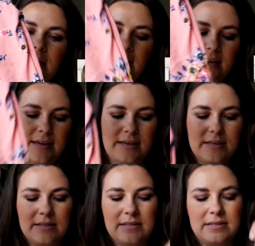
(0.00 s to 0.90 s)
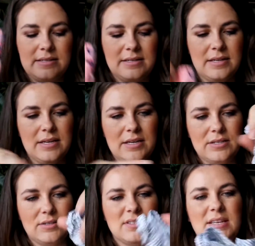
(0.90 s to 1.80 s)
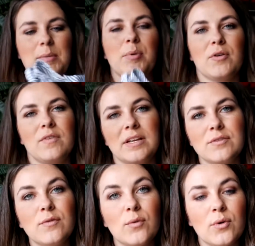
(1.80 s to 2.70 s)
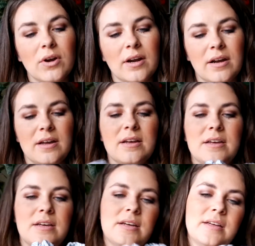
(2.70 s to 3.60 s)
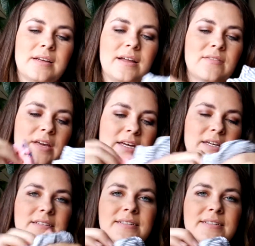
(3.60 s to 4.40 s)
leggings. So it's like perfect for kind of like